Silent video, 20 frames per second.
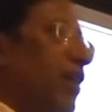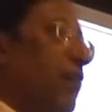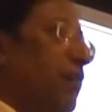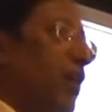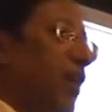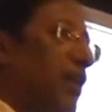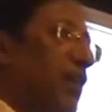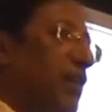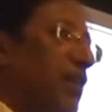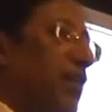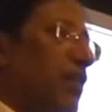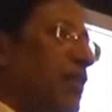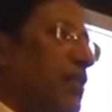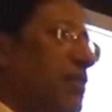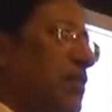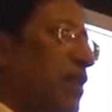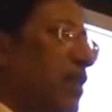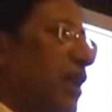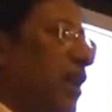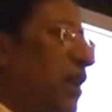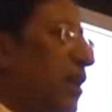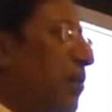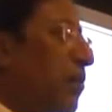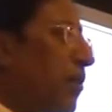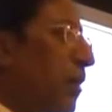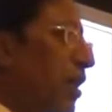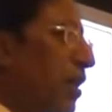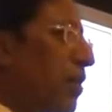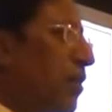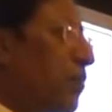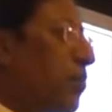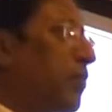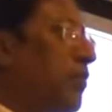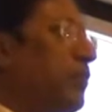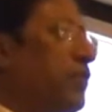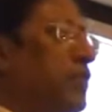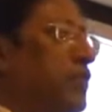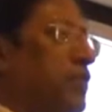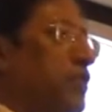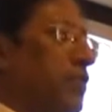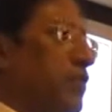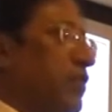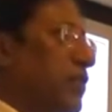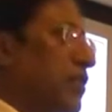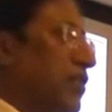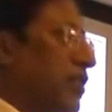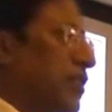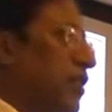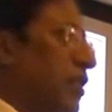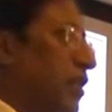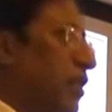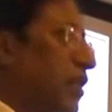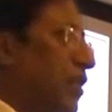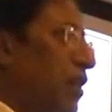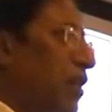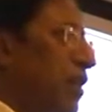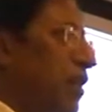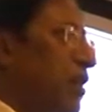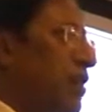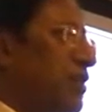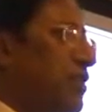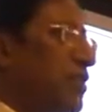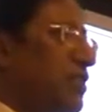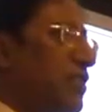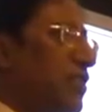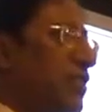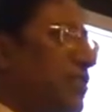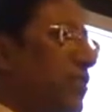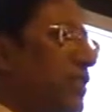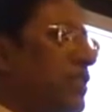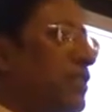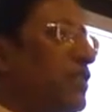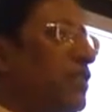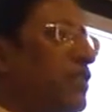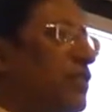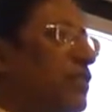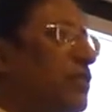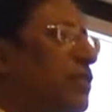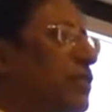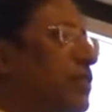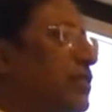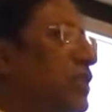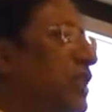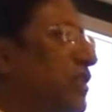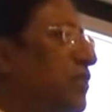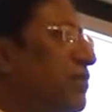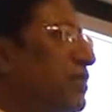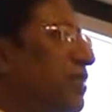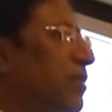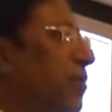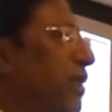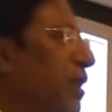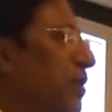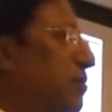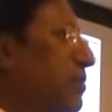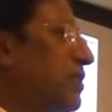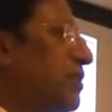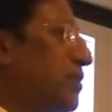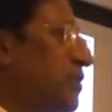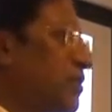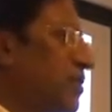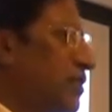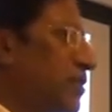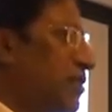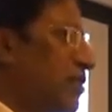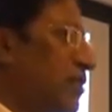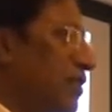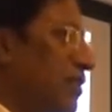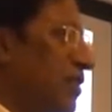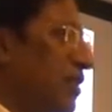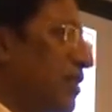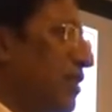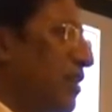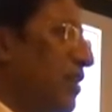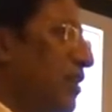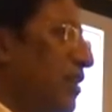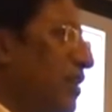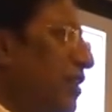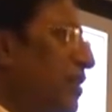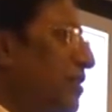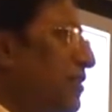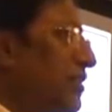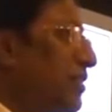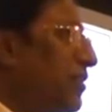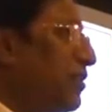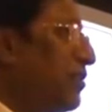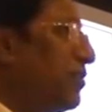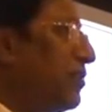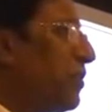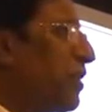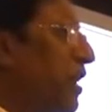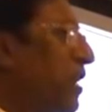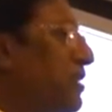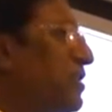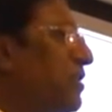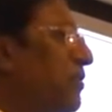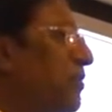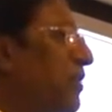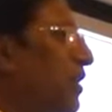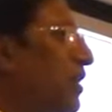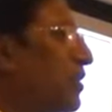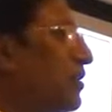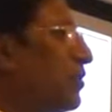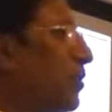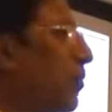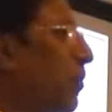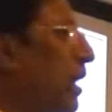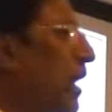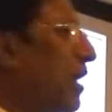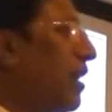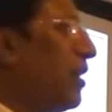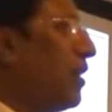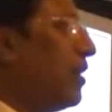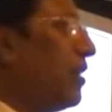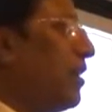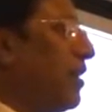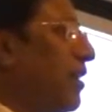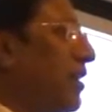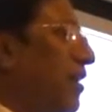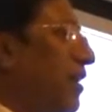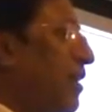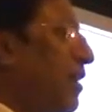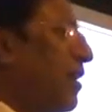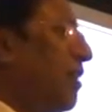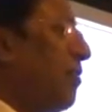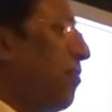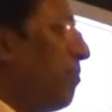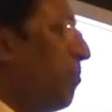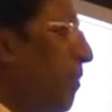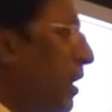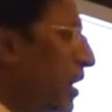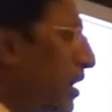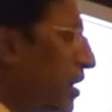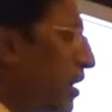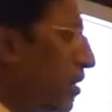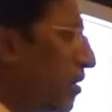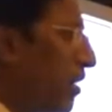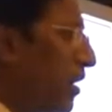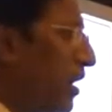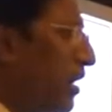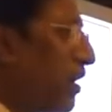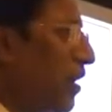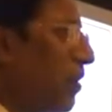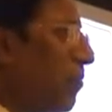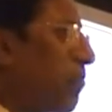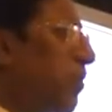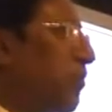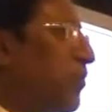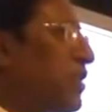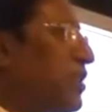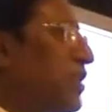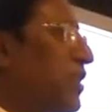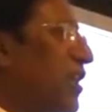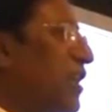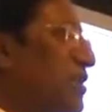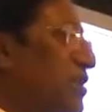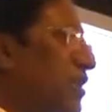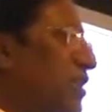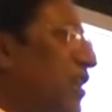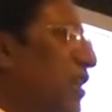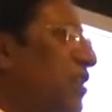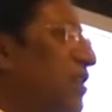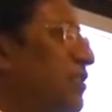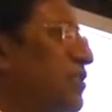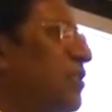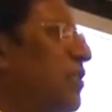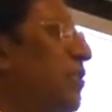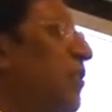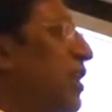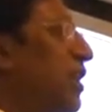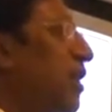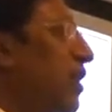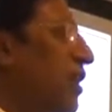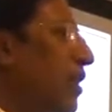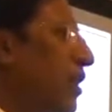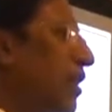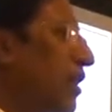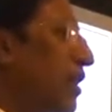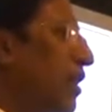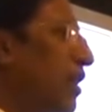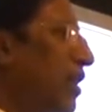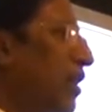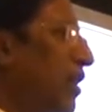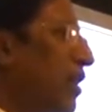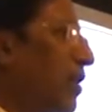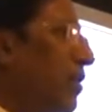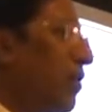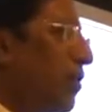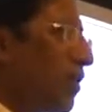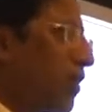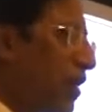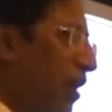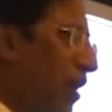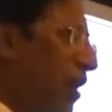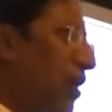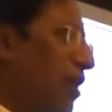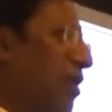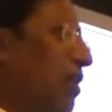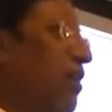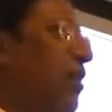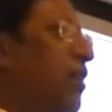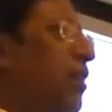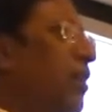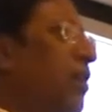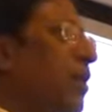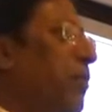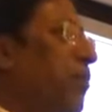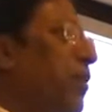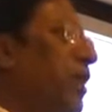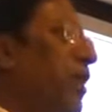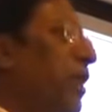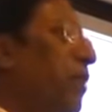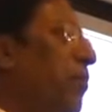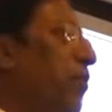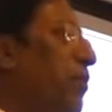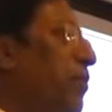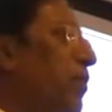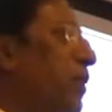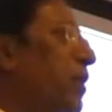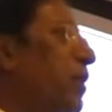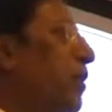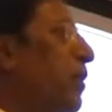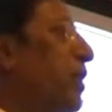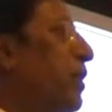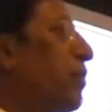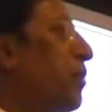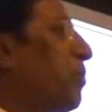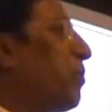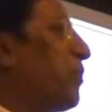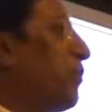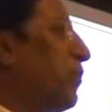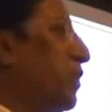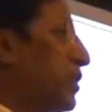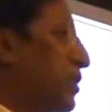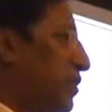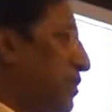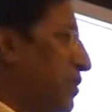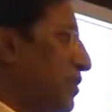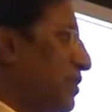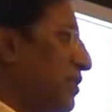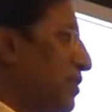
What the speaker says: Palkiwala said, I admire your profession. He says, the question is who shaves the barber? He says, you guys have done so well. My legal profession hasn't done it so well. You're great in being able to regulate your profession.